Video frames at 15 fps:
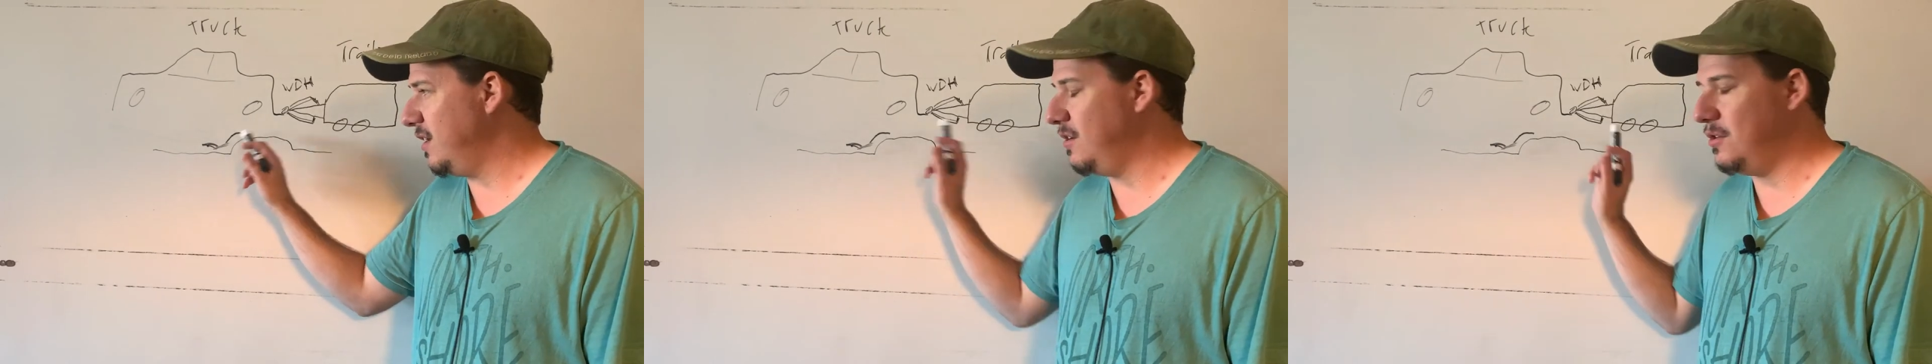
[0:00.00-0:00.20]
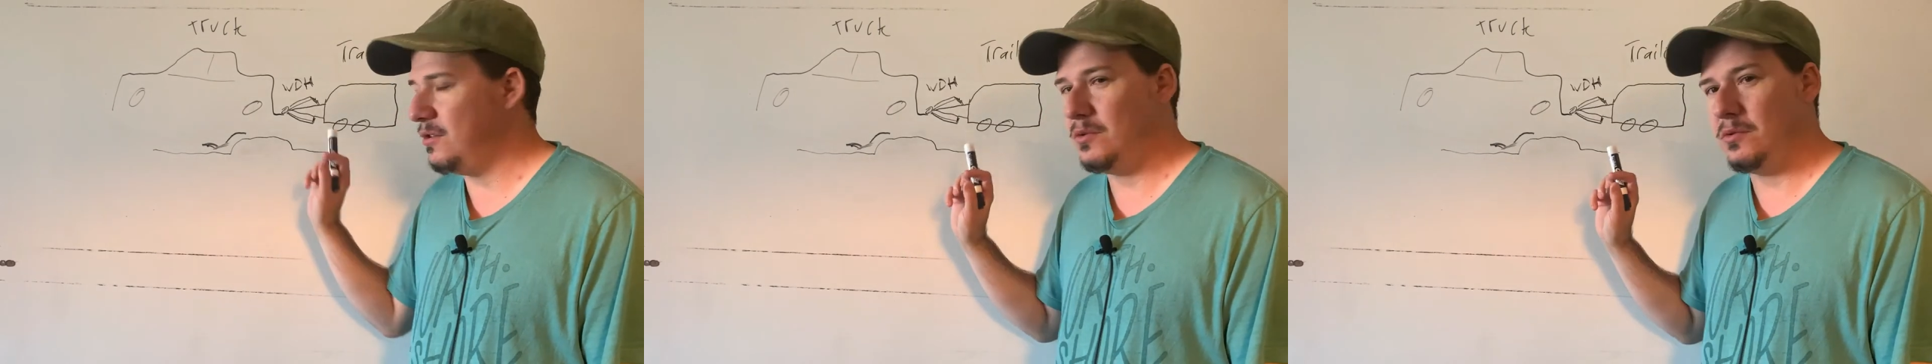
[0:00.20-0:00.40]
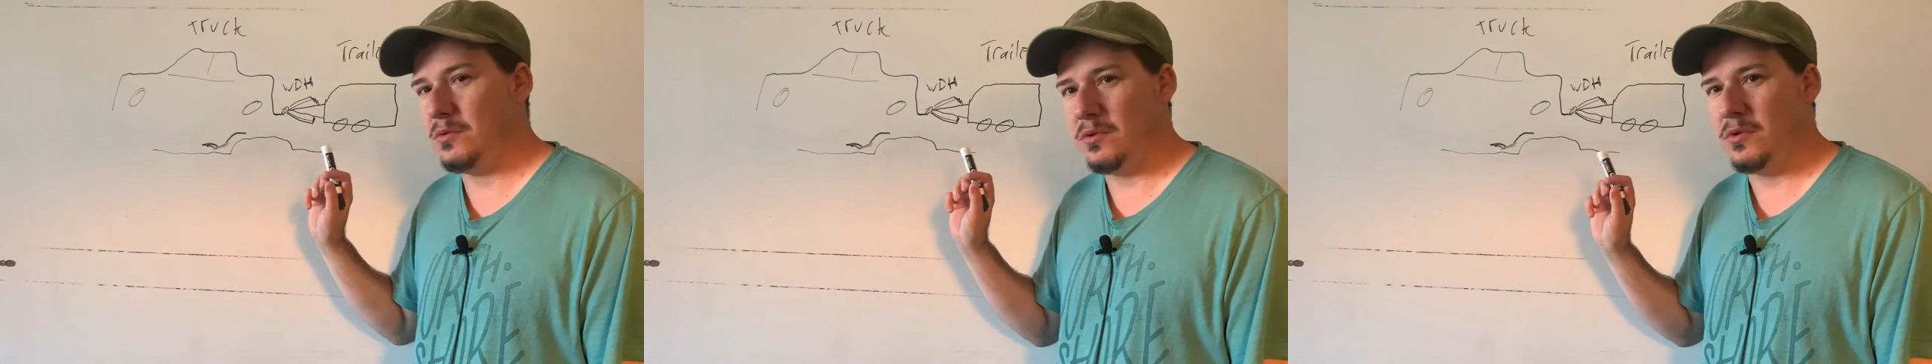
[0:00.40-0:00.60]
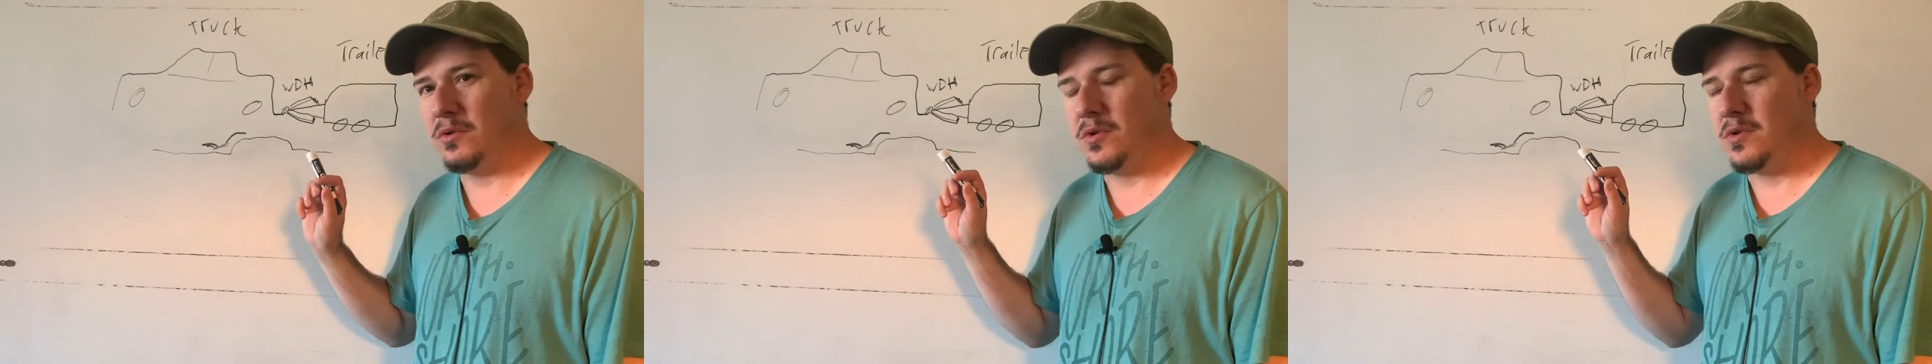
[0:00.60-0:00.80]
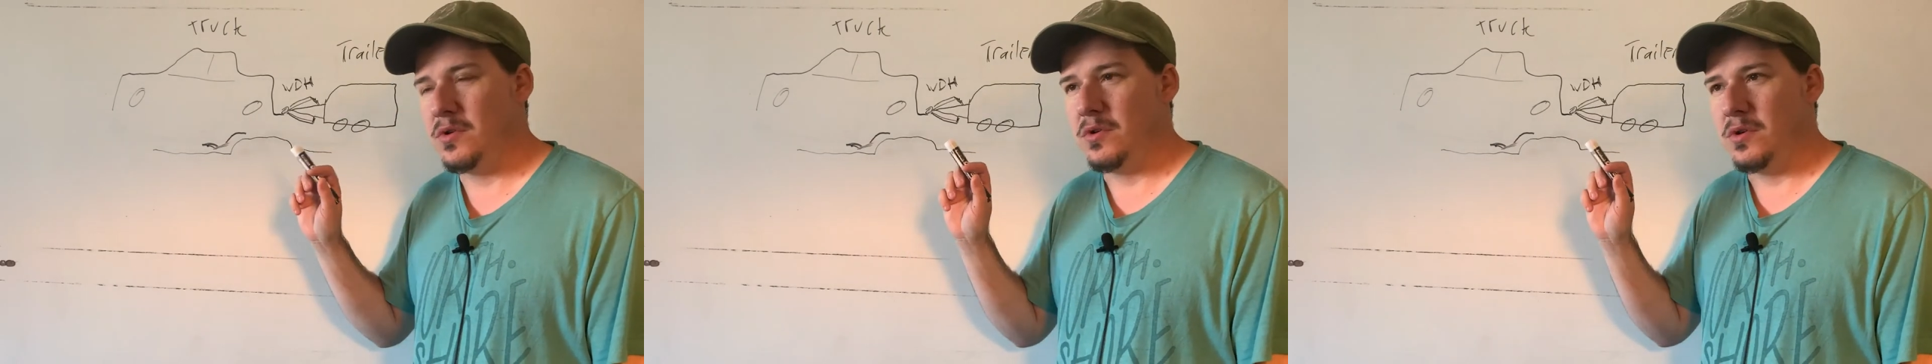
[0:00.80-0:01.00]
you
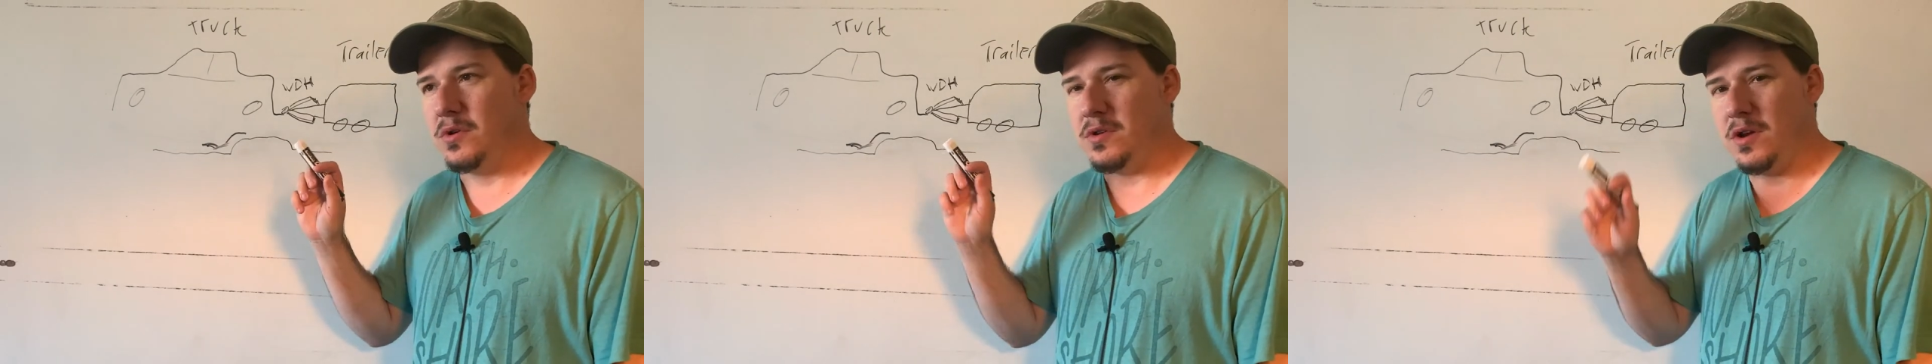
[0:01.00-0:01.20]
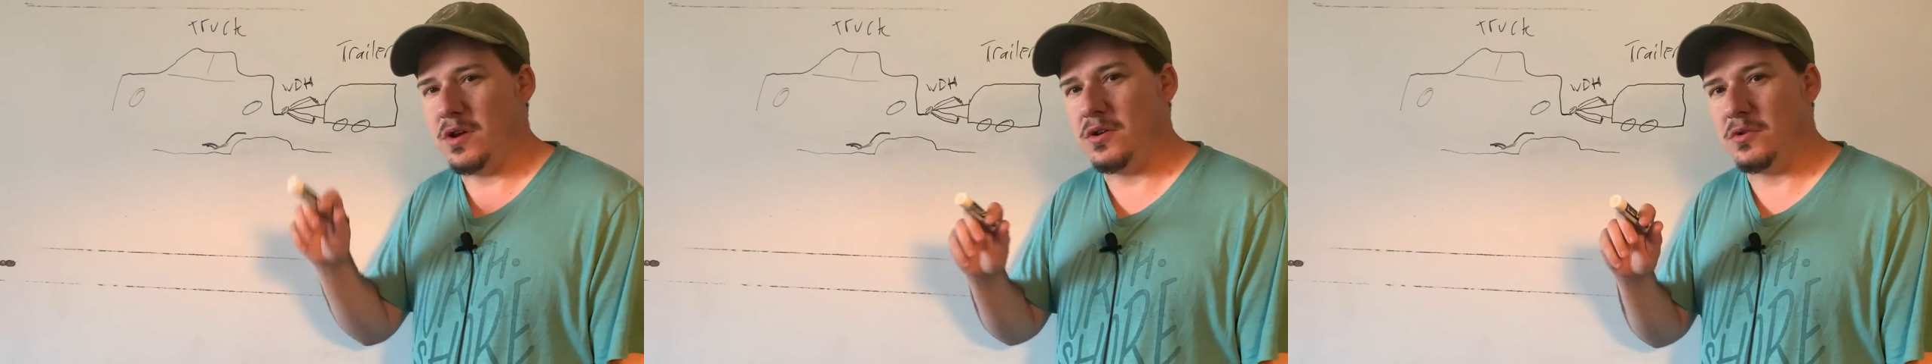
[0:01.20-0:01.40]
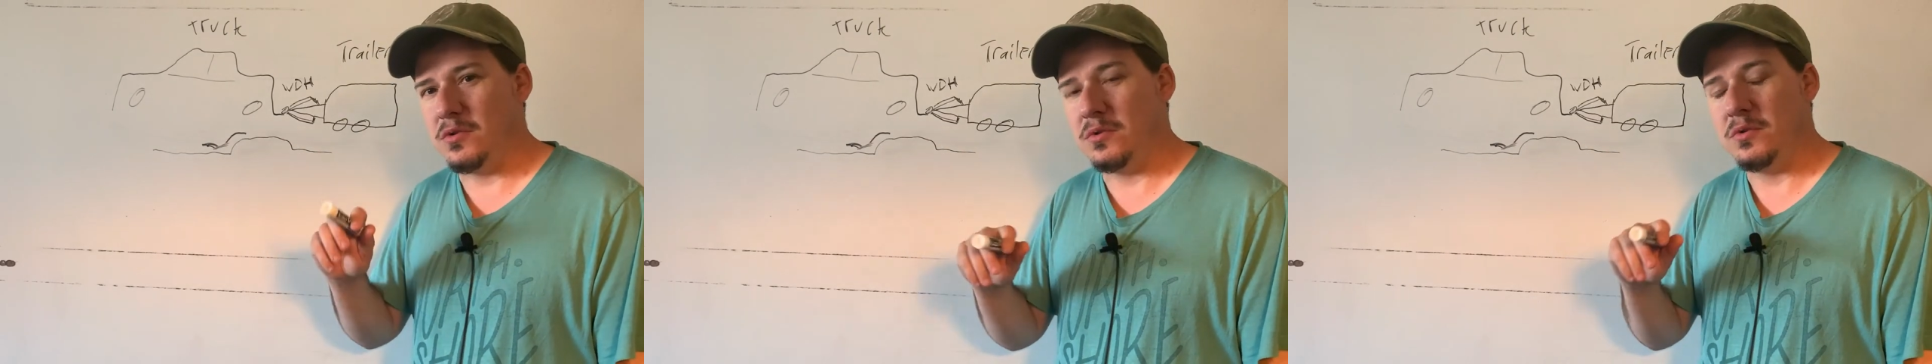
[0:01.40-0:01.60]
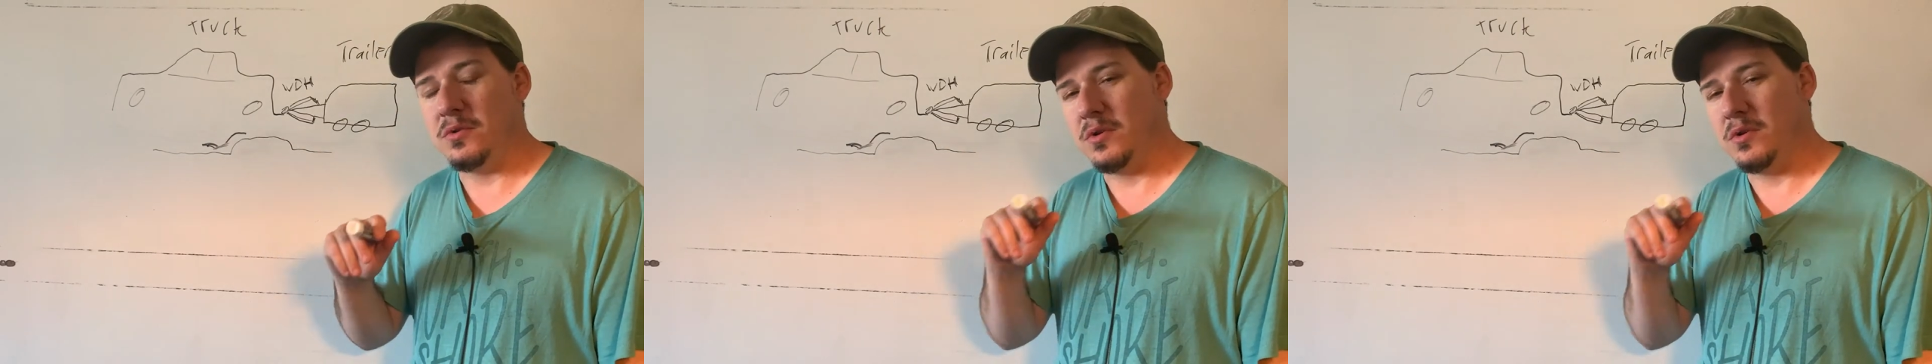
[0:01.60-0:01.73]
know